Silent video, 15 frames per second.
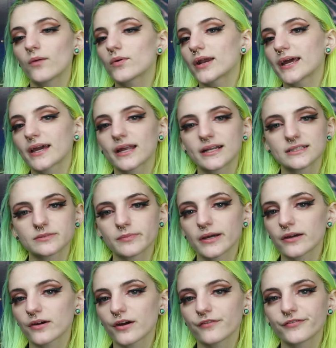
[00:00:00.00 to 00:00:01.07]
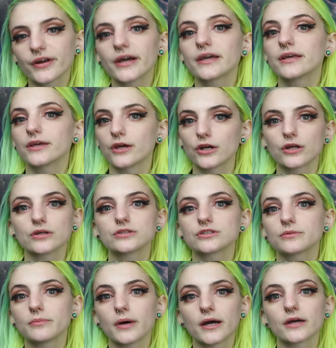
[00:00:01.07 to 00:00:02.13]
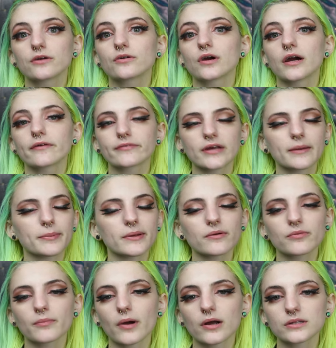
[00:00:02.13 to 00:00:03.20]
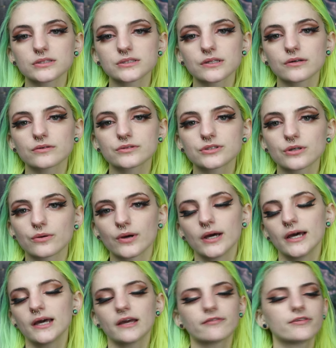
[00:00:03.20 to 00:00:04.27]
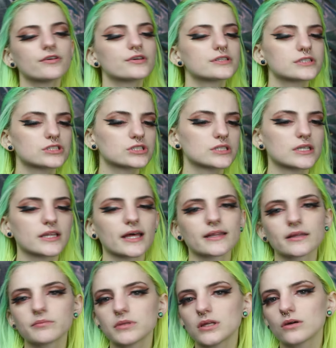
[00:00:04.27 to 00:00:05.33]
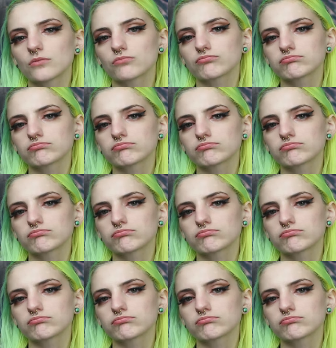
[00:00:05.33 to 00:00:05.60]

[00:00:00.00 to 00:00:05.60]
When I get into Minecraft, I get into Minecraft. I play with mods though, so if you're interested in that, let me know.